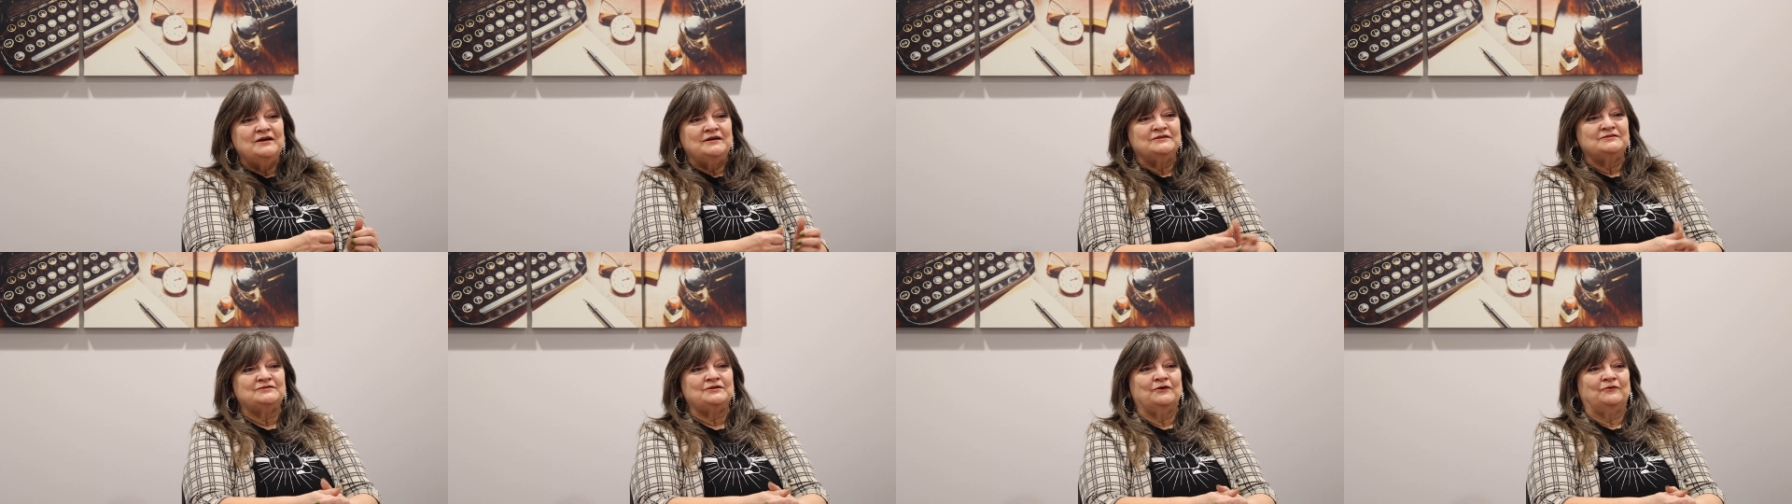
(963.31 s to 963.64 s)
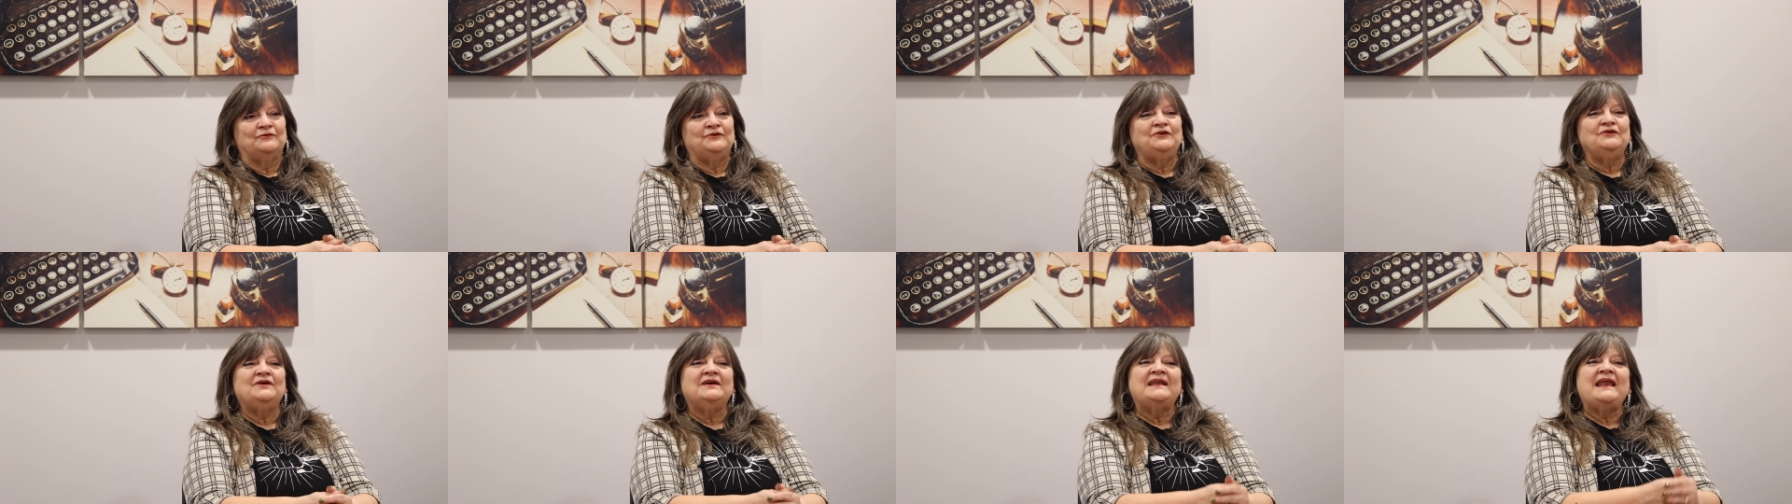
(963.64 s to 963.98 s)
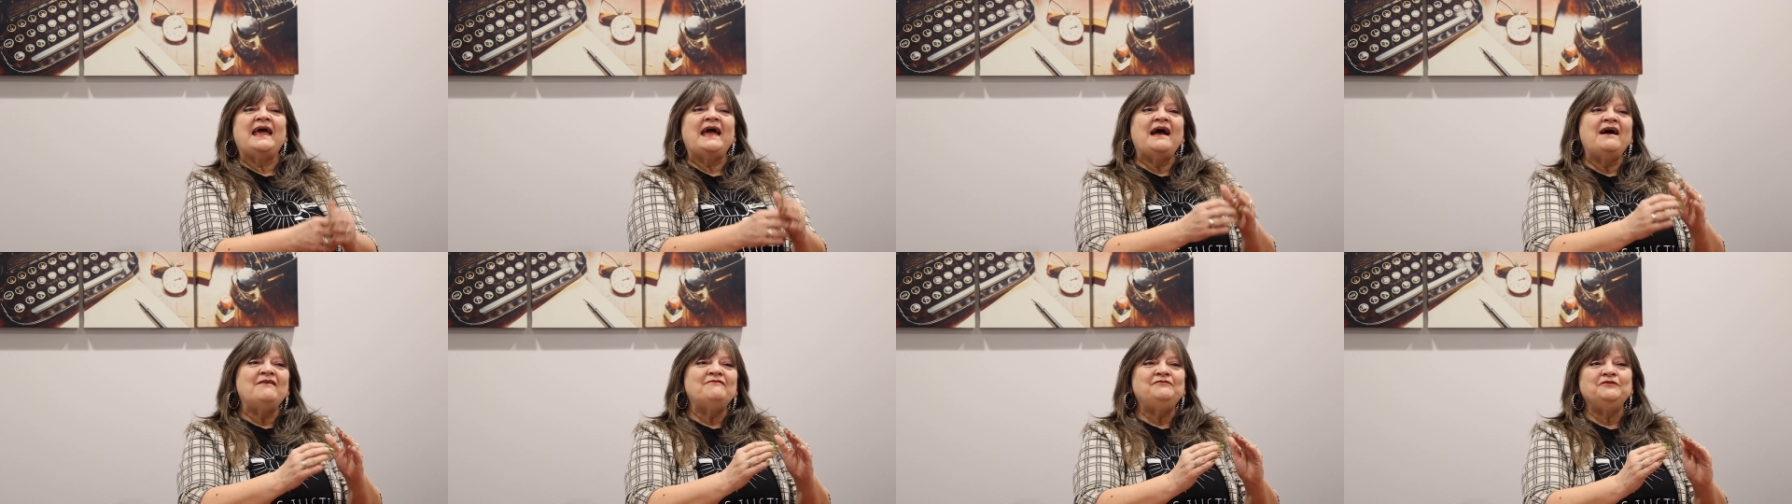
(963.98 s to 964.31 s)
So you can
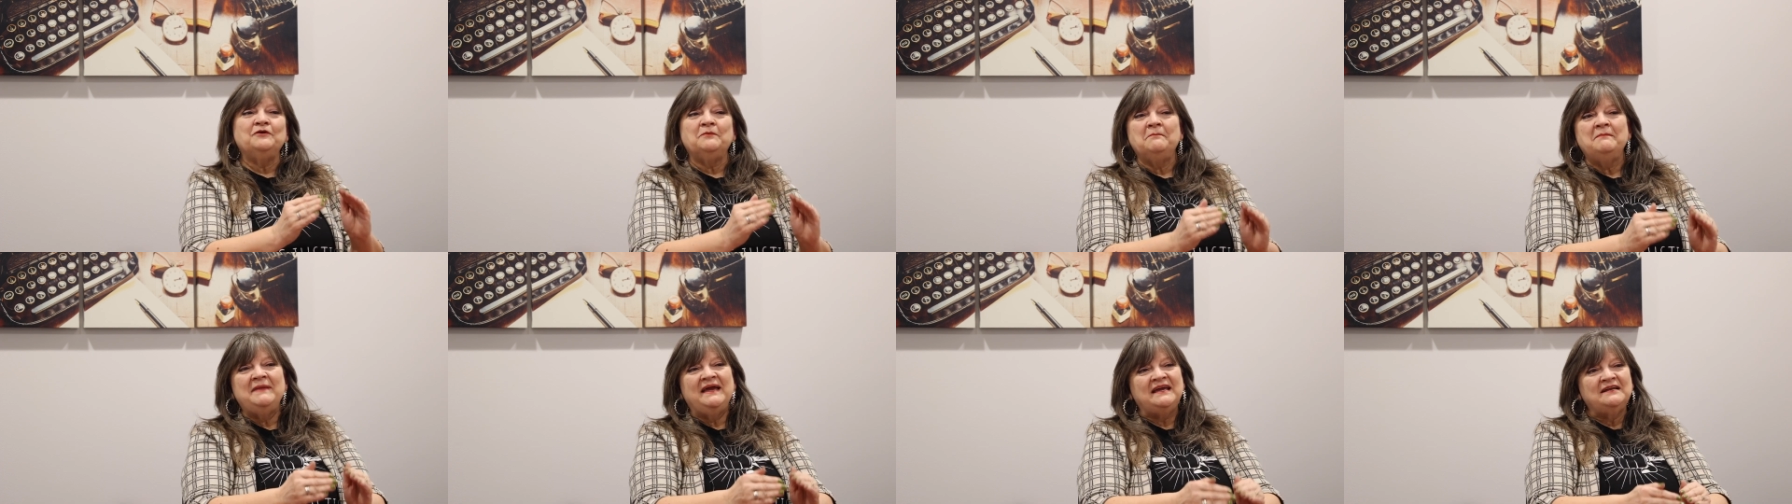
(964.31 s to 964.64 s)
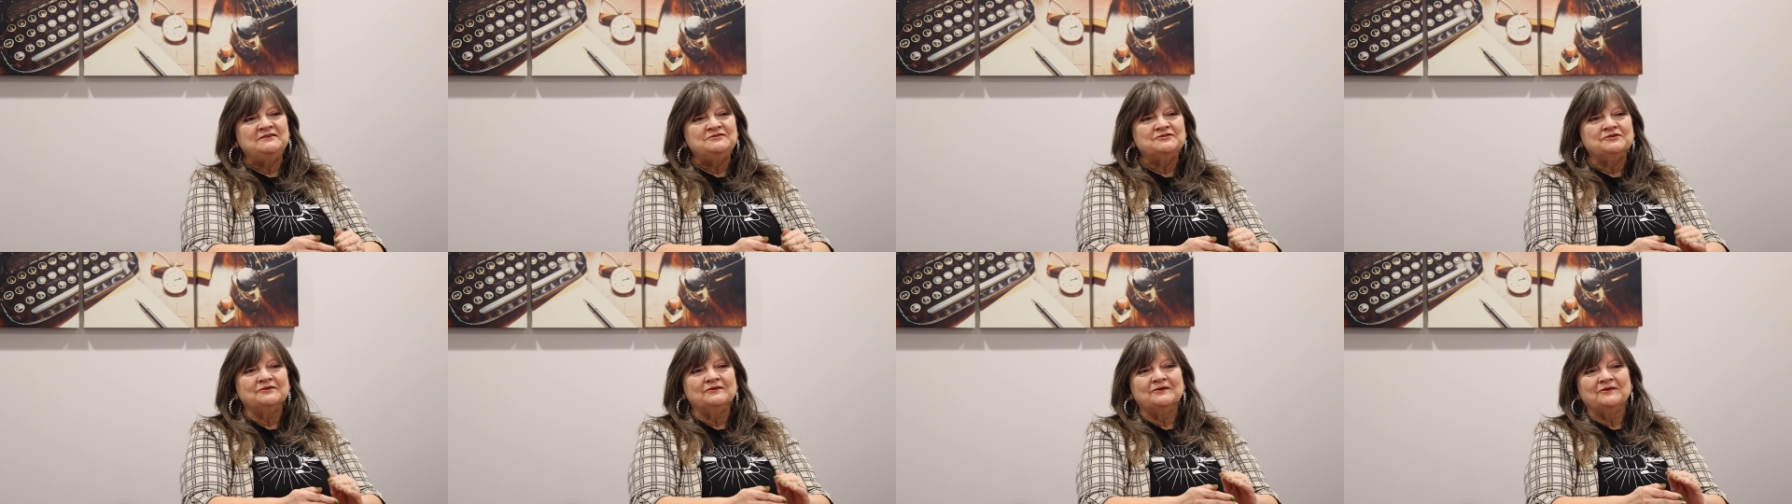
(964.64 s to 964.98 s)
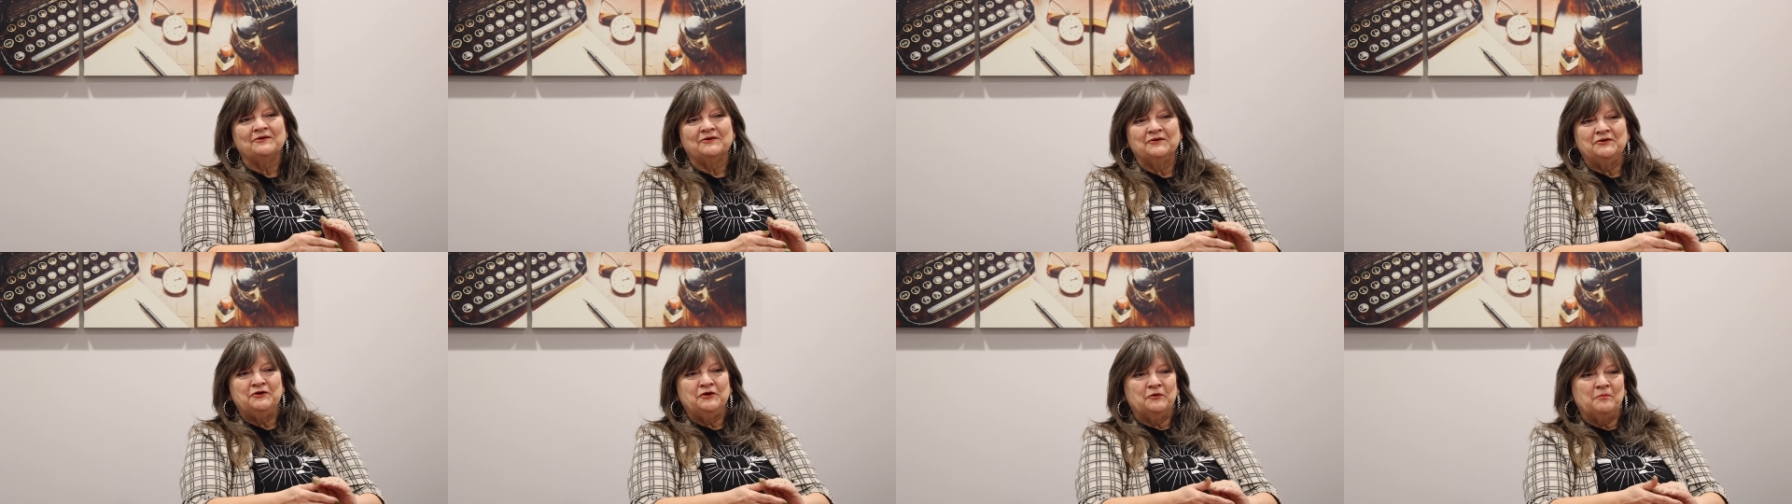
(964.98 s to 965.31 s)
have your major
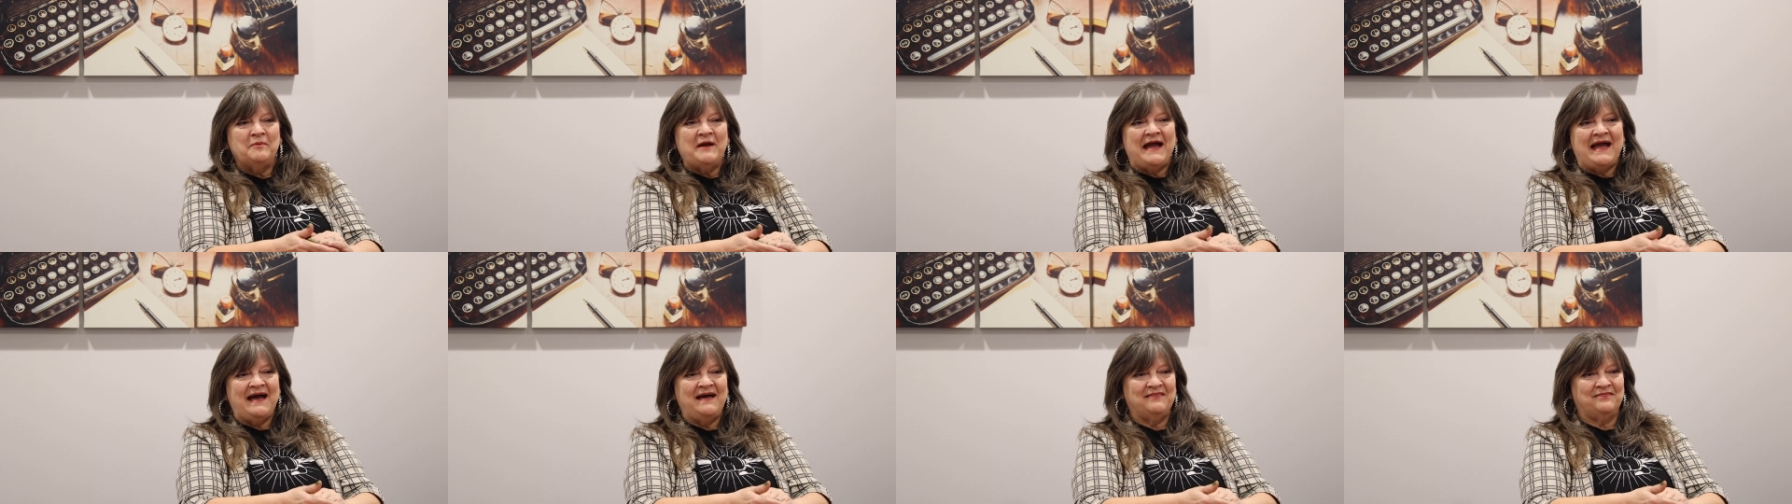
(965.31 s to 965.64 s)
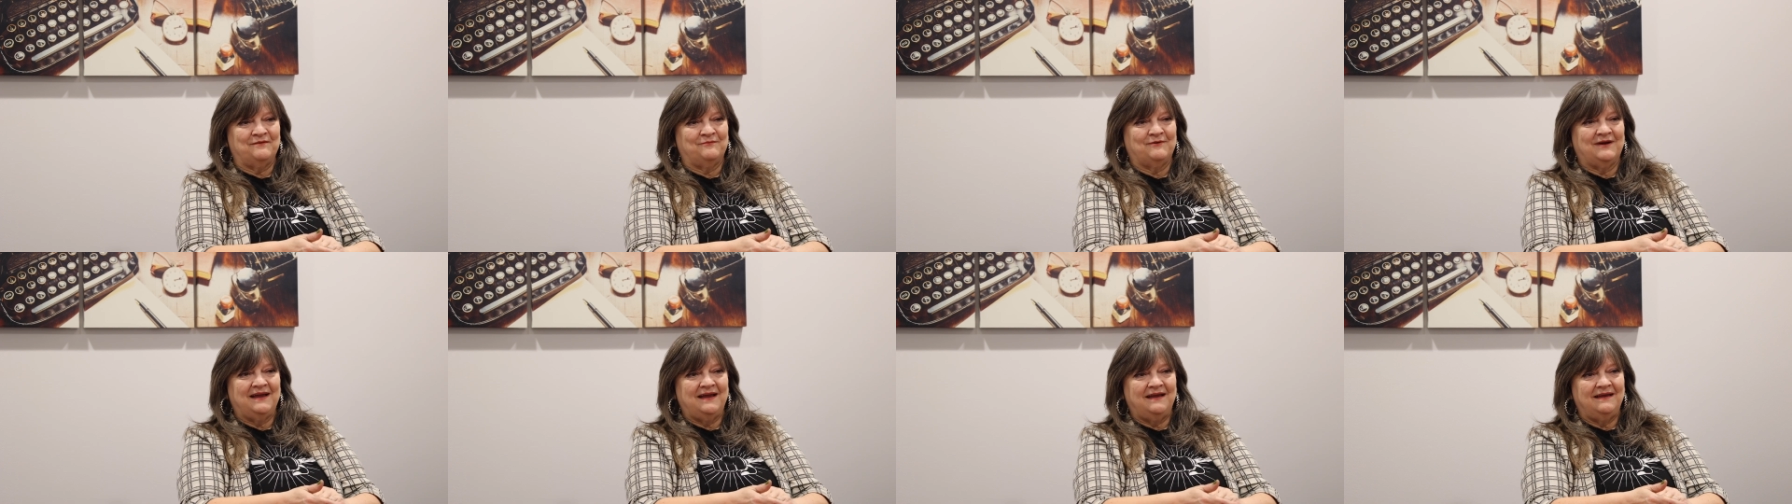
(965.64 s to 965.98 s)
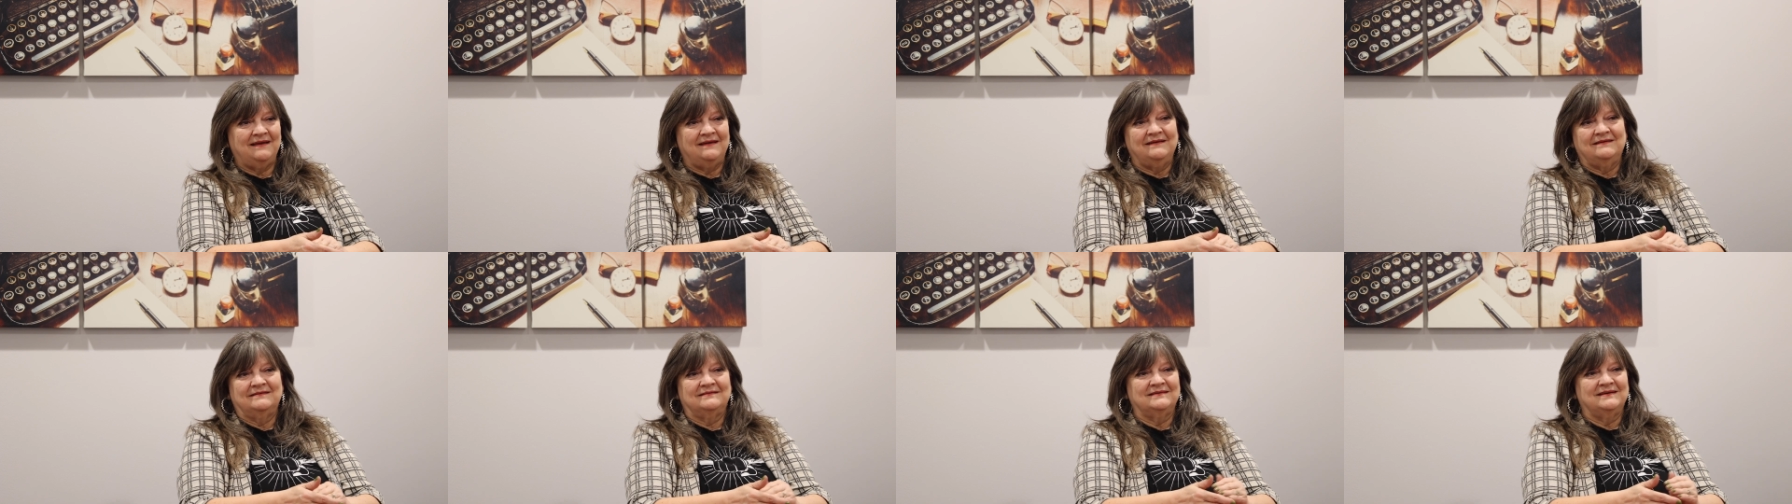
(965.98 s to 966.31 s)
or your
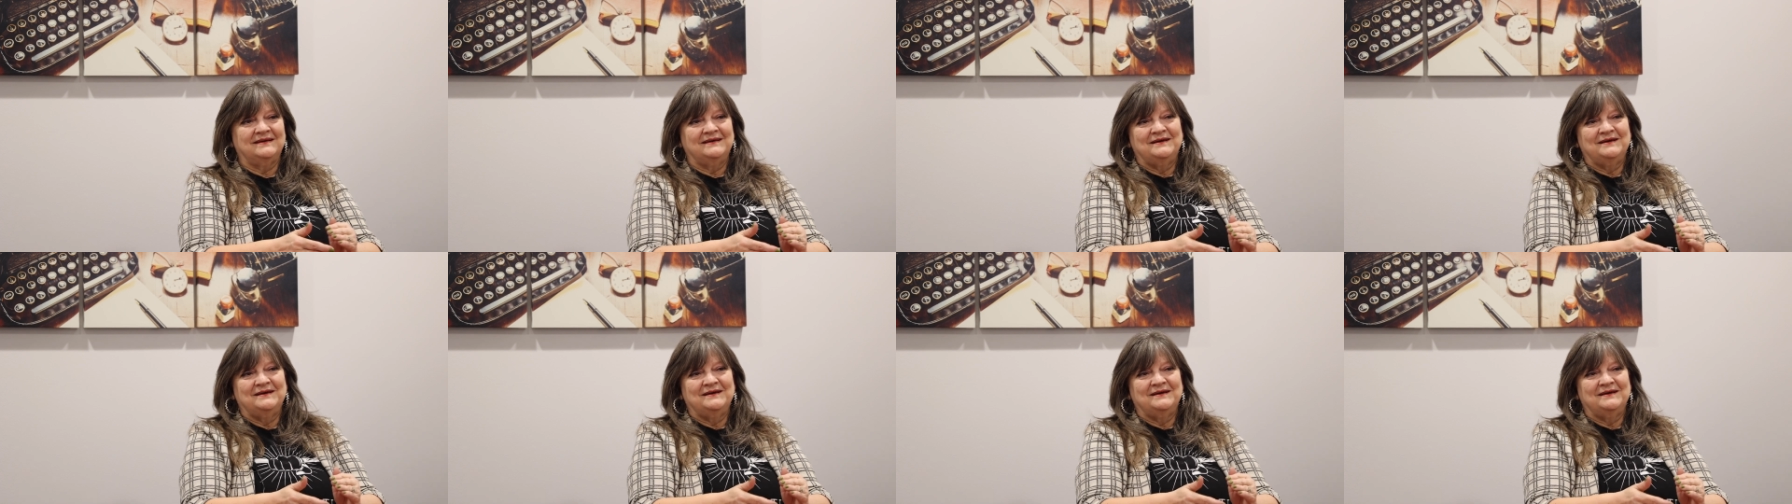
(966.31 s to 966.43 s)
pathway